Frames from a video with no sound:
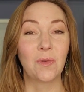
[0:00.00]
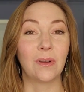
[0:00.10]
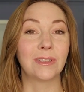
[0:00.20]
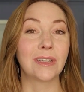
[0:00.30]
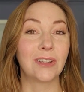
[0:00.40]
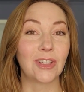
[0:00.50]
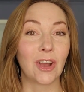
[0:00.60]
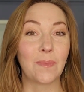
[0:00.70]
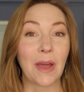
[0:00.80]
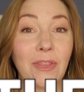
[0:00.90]
We're also going to talk
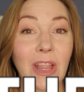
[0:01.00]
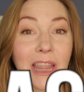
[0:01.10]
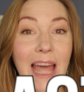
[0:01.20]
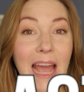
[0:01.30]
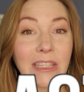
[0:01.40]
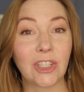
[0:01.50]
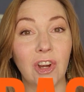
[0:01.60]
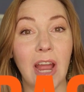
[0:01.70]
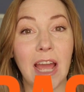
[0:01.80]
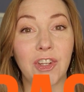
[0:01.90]
about the last
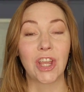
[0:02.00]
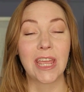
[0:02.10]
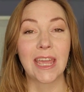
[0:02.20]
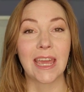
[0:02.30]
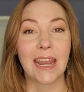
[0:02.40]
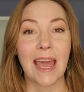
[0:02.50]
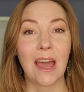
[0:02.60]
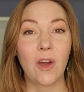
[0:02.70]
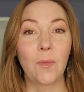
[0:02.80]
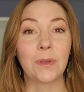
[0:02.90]
crash and
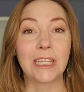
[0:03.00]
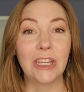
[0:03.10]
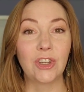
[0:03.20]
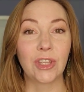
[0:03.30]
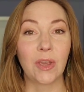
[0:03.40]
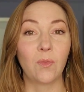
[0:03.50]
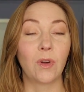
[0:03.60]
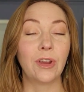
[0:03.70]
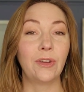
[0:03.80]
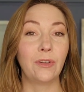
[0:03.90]
how potentially
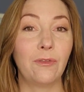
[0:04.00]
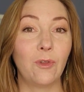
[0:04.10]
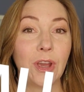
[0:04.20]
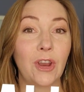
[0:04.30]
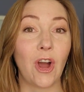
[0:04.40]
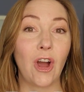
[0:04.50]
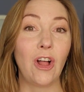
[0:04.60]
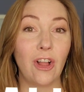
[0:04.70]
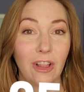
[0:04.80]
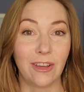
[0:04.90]
we're going to avoid
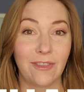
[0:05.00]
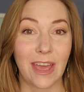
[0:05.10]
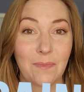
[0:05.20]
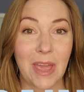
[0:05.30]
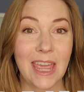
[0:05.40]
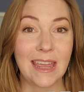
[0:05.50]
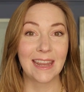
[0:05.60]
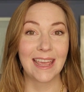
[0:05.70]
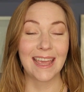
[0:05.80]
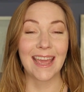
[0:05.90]
all of that
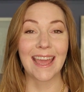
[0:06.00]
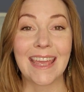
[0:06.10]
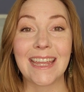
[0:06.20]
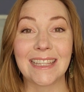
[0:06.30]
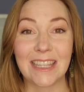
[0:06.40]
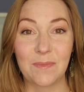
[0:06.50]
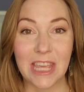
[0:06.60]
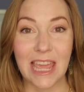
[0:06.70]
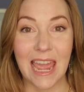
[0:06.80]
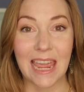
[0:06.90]
pain and get some of
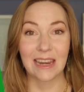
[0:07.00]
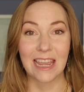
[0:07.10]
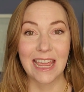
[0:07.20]
the gain.